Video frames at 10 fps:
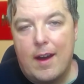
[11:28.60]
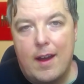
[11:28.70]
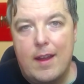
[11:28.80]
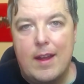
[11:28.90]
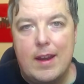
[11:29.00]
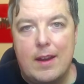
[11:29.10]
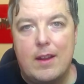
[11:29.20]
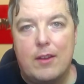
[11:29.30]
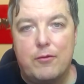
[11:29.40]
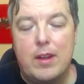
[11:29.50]
and I
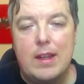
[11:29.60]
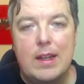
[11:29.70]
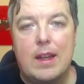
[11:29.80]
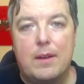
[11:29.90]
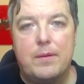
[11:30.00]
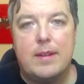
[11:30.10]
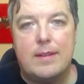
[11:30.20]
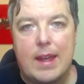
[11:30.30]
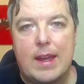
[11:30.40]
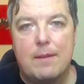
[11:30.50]
really loved
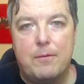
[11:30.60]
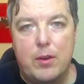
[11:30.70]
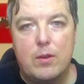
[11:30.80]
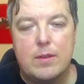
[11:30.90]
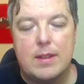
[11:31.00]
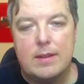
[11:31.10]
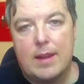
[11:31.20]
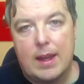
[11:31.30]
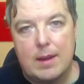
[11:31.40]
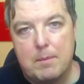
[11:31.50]
taking photos and
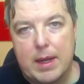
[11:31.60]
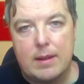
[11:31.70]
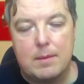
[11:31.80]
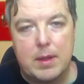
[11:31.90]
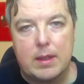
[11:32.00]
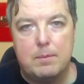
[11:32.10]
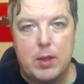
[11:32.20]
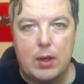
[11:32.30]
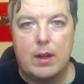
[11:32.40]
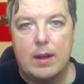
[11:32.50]
taking them back to my
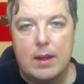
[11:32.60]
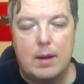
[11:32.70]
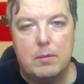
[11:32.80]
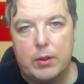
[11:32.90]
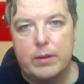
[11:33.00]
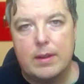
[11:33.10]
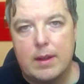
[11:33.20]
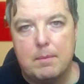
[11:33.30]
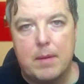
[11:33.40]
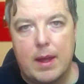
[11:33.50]
computer and uploading
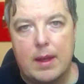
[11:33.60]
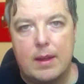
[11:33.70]
them um,